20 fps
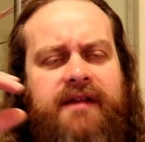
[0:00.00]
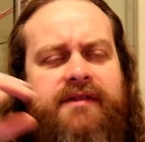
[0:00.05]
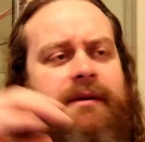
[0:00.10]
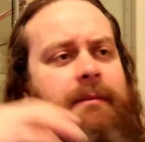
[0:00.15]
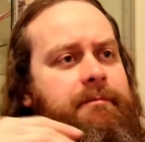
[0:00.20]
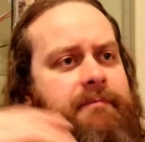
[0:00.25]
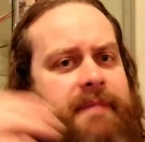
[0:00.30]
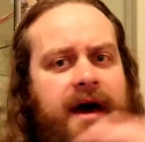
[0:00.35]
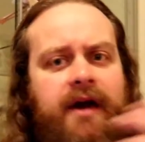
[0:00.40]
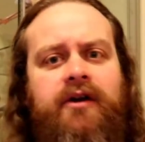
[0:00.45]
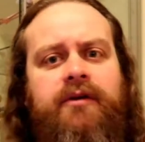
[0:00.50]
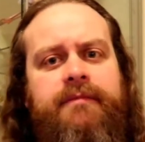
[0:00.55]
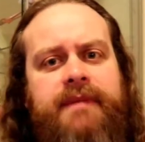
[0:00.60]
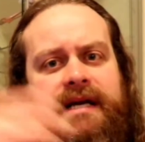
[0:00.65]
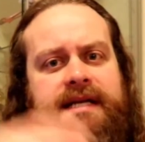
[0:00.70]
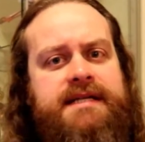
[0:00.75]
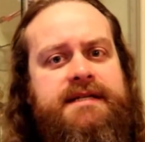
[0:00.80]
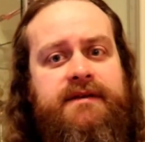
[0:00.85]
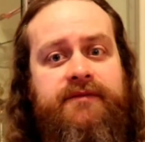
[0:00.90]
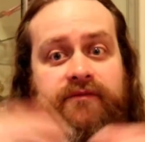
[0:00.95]
of the
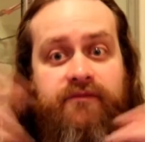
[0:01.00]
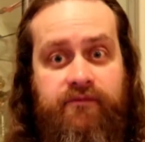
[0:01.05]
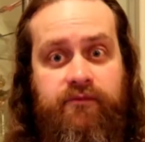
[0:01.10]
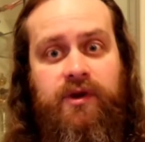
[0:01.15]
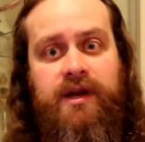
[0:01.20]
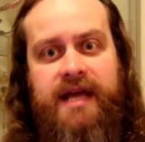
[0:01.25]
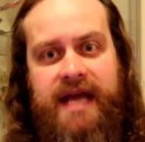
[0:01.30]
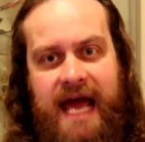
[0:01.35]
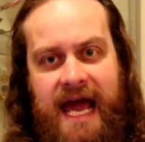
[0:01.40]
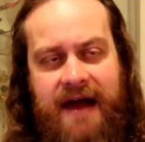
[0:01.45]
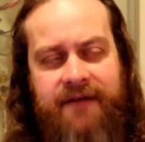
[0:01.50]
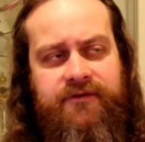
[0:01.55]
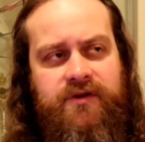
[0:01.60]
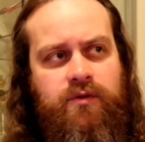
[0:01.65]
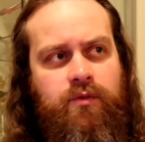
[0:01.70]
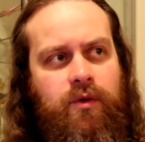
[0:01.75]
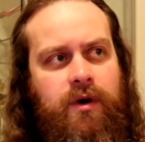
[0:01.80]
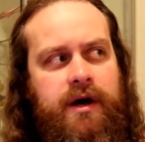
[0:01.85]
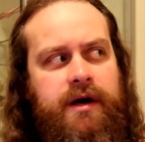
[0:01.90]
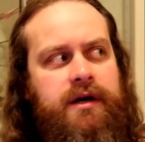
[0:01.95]
betterment of really
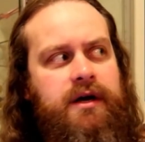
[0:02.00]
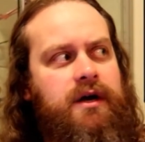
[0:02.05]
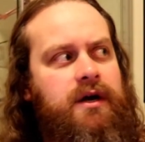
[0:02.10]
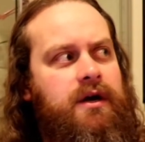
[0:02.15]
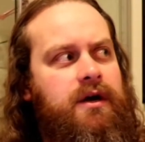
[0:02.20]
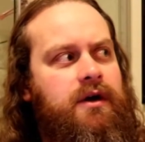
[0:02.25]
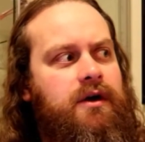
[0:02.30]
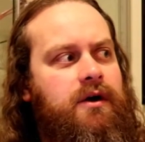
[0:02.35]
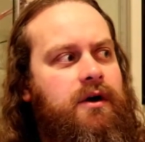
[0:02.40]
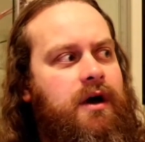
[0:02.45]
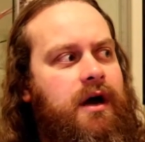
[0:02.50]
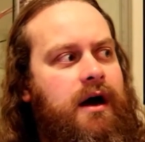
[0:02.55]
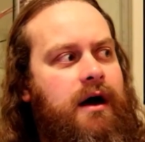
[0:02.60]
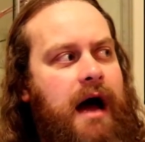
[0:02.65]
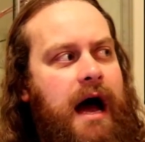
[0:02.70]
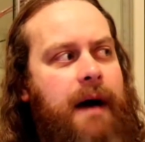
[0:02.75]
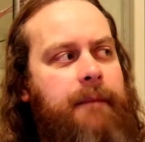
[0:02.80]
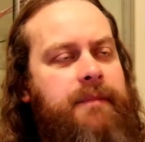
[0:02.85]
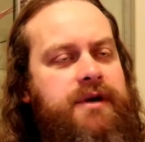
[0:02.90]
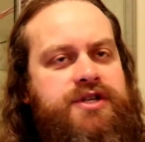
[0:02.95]
everyone,
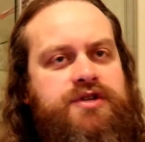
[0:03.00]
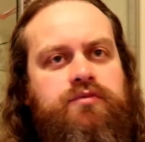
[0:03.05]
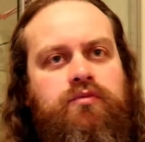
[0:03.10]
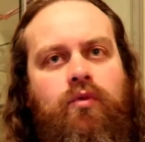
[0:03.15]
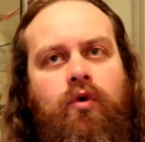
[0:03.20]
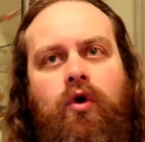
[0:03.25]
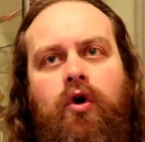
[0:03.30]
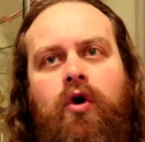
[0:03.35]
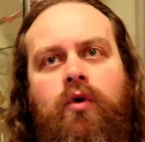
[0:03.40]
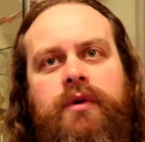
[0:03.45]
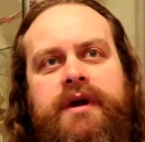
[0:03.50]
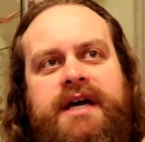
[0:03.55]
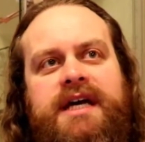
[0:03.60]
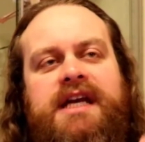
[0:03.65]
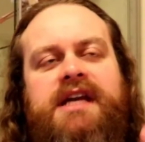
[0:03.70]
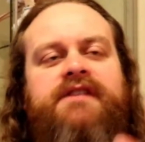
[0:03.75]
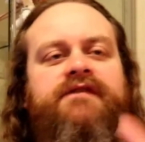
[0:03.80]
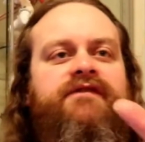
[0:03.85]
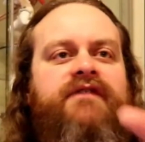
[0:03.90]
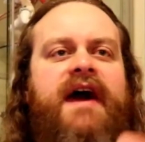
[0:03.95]
how much more we could
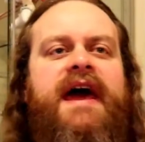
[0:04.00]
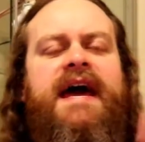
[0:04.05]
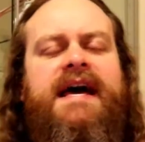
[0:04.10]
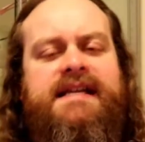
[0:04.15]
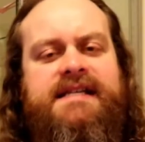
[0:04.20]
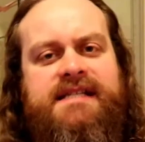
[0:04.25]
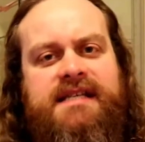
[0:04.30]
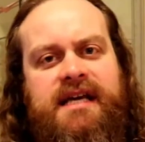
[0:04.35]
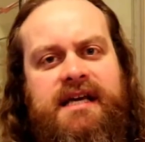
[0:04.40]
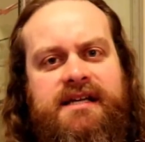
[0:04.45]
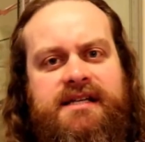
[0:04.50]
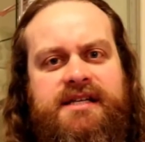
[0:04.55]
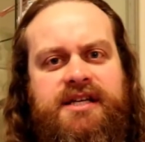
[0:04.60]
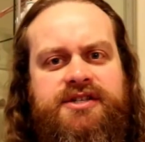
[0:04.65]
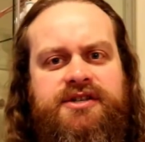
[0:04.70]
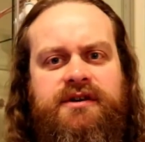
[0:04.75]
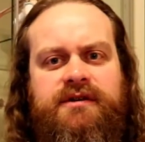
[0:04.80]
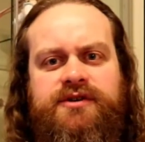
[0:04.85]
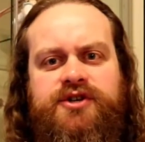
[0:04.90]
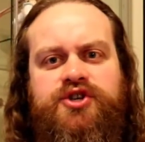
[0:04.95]
advance in
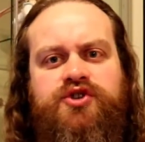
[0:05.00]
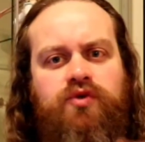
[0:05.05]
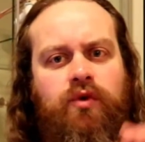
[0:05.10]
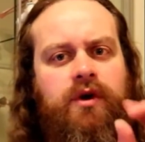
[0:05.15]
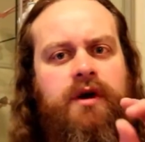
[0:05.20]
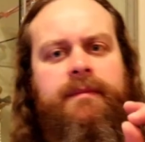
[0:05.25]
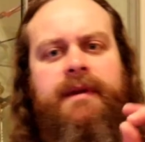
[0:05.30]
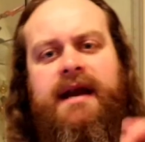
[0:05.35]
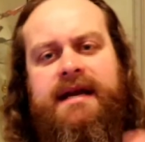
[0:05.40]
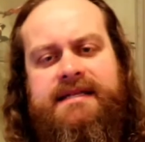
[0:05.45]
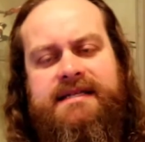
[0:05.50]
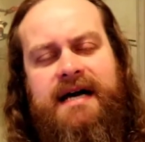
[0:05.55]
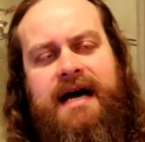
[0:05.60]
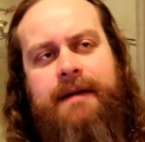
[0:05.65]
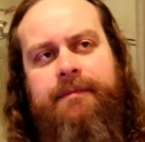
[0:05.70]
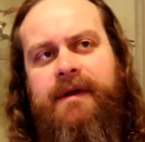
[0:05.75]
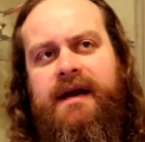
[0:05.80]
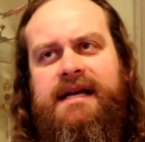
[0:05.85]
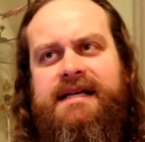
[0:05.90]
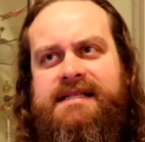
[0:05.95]
such a short amount of
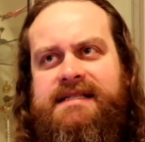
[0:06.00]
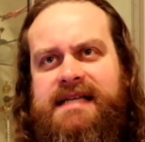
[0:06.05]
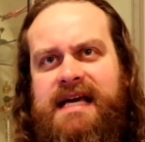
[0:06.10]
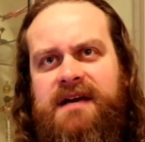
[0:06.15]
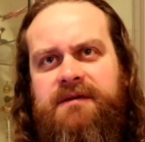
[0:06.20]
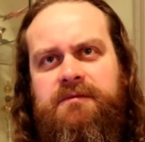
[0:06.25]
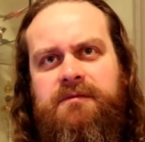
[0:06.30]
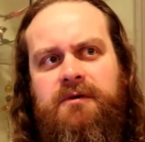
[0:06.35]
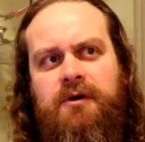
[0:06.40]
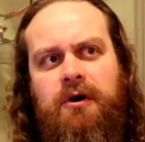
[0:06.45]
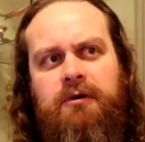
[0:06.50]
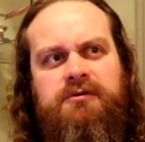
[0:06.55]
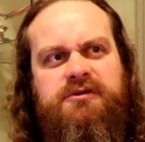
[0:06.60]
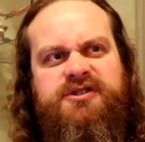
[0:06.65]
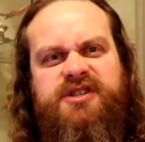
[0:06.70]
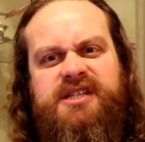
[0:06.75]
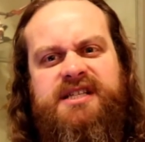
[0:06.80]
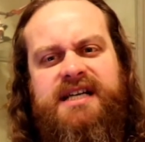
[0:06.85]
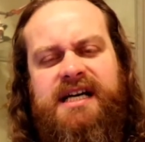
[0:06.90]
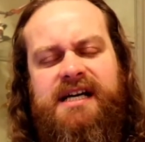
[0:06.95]
time. But instead, we're
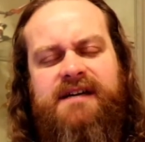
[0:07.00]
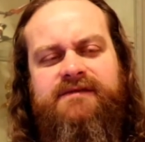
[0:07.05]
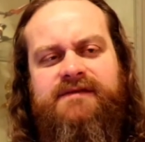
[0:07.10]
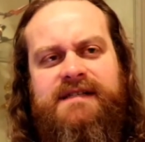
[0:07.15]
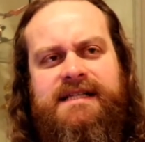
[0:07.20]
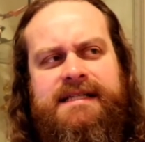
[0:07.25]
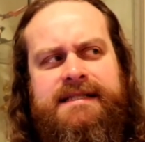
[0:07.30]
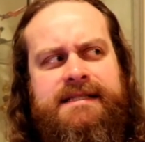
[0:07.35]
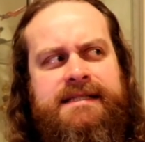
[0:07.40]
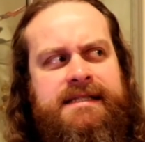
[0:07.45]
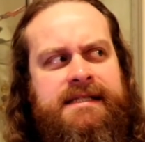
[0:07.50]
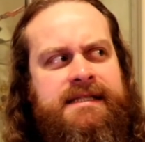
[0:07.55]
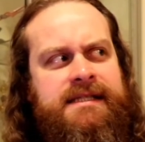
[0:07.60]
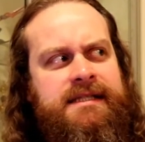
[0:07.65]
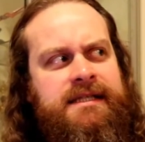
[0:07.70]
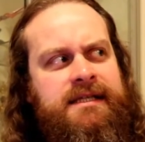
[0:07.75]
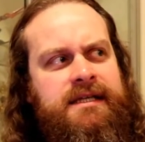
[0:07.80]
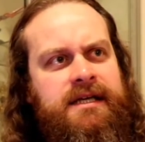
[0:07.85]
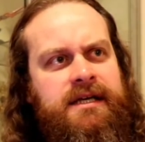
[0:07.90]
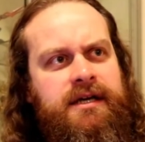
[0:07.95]
always just kind of like,
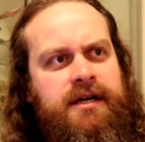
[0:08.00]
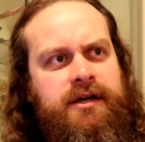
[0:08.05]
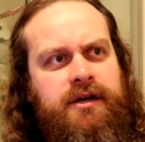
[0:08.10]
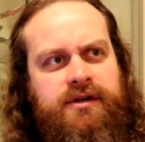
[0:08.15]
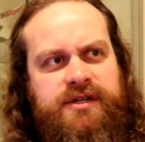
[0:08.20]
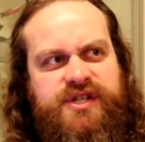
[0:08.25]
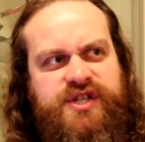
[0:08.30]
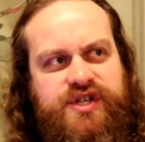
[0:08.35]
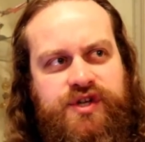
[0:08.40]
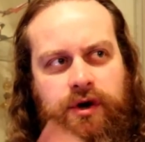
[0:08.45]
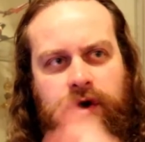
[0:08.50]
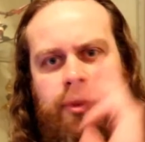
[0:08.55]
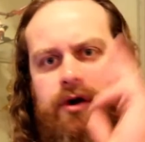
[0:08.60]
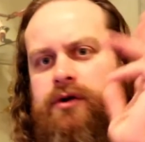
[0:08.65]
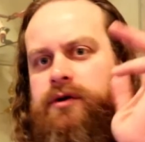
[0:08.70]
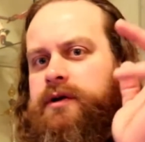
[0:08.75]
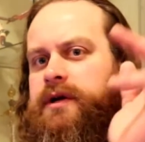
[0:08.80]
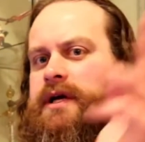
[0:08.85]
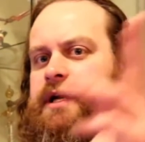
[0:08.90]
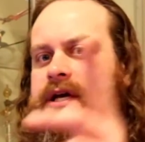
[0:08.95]

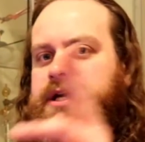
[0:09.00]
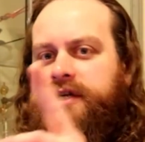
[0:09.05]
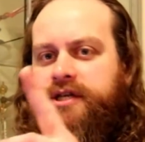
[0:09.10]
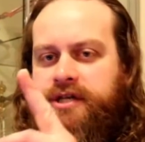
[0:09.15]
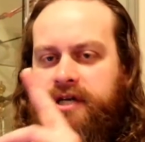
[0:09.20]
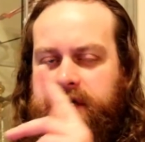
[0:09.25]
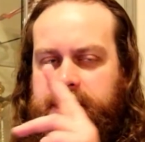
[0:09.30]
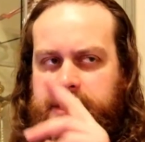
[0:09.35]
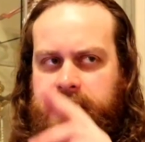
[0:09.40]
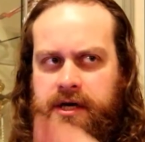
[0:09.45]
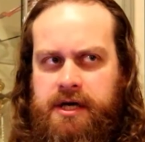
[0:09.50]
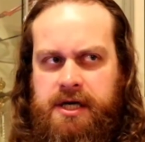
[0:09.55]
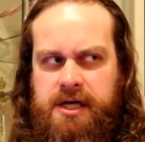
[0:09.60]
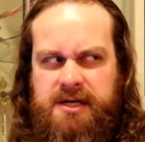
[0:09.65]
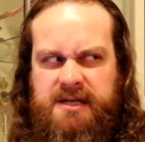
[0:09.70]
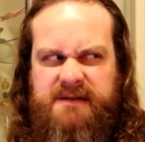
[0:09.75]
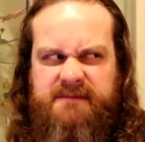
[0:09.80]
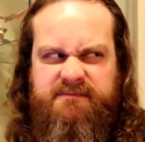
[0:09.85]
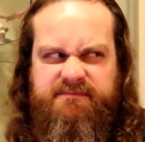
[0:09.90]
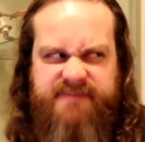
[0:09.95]
circling each
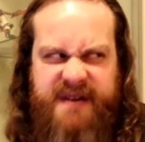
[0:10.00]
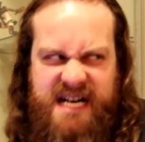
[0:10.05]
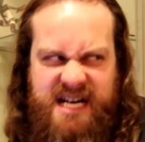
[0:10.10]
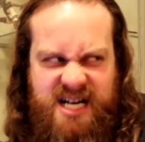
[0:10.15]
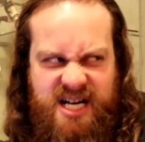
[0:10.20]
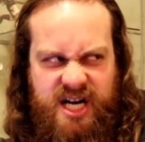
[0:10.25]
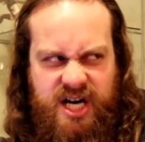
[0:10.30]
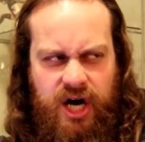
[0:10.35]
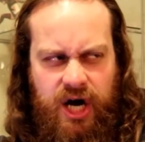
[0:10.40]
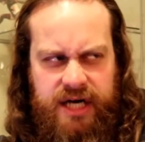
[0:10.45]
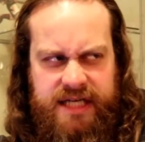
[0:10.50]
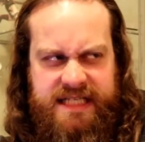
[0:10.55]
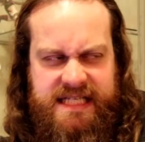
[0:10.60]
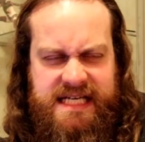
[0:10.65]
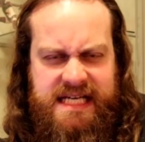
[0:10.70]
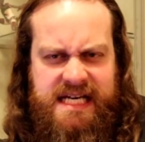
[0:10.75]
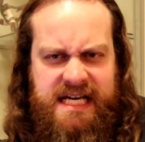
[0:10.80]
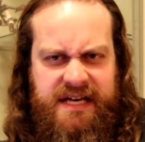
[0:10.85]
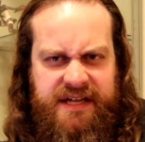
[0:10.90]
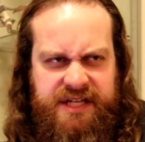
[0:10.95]
other, baring our
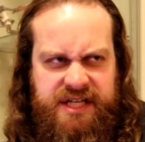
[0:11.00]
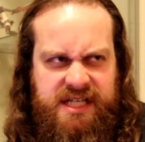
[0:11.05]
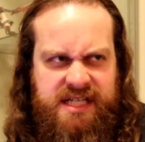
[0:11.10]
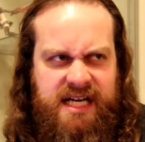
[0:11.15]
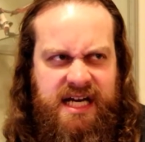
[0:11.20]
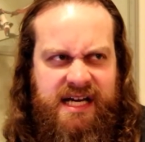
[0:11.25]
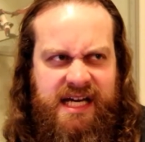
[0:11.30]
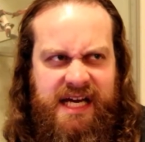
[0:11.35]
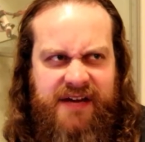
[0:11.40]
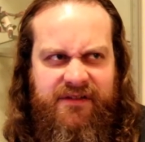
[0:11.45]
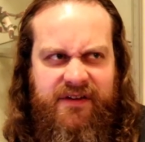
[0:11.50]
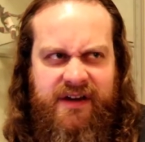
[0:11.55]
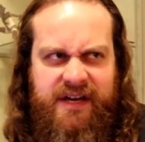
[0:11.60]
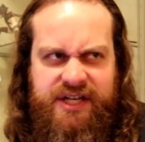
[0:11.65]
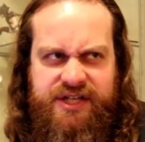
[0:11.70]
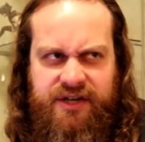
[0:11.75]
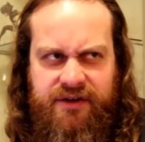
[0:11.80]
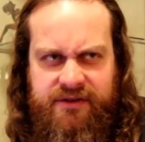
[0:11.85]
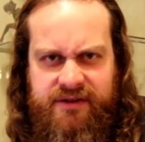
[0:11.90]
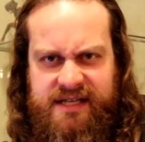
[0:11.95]
teeth, just kind of giving
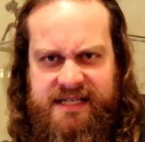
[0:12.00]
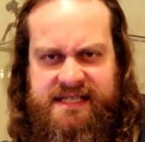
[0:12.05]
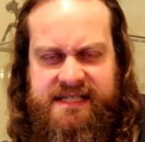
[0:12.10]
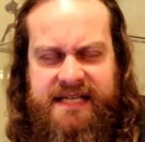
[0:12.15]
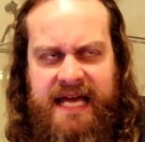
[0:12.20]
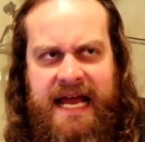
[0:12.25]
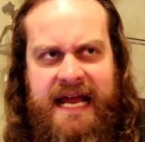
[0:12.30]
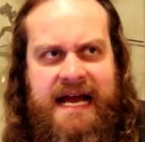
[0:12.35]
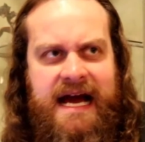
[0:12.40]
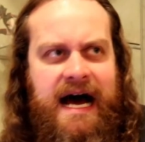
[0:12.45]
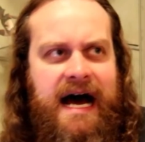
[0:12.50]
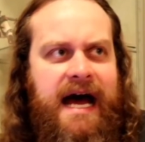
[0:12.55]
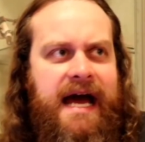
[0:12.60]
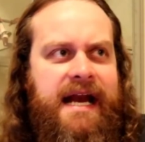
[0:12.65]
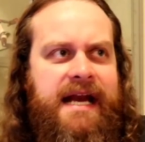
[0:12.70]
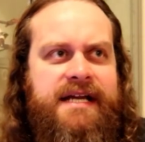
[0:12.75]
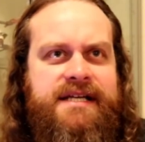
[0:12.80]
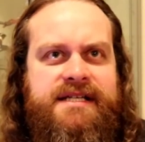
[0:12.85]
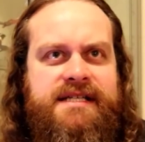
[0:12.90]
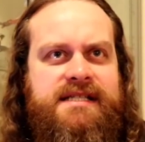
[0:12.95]
each other the stink eye.
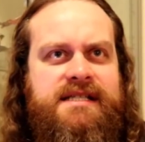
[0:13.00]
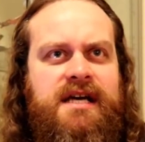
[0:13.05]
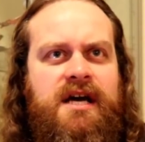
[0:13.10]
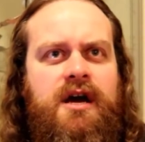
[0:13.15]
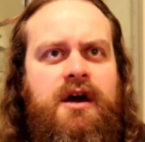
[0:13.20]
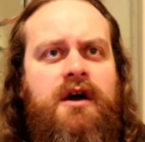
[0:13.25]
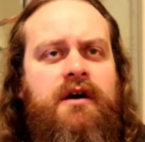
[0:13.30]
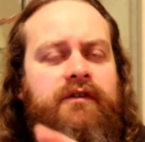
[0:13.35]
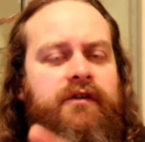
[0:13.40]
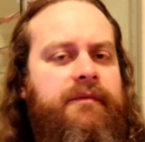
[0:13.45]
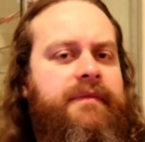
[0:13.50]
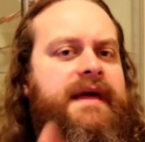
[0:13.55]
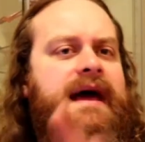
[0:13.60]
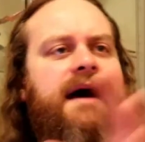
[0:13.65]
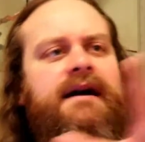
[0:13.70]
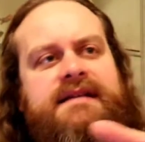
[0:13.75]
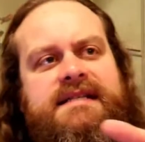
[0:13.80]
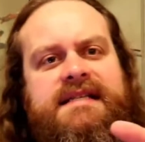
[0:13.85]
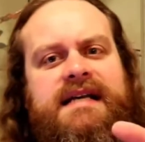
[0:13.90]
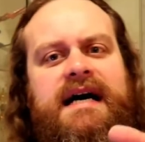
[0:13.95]
And it just, from the
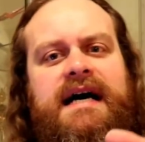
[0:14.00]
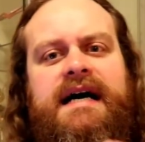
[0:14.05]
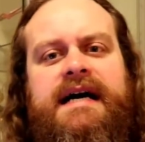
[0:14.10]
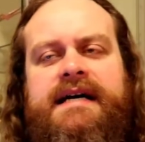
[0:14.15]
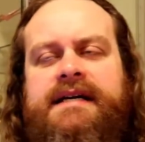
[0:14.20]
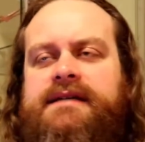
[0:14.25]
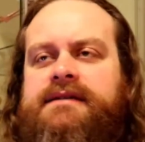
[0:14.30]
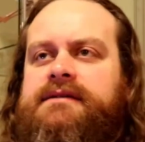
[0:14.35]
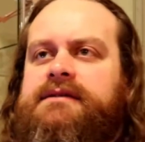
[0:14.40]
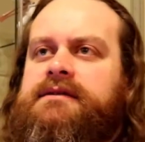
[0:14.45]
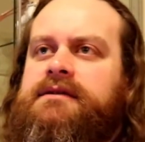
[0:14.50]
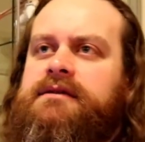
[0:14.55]
outside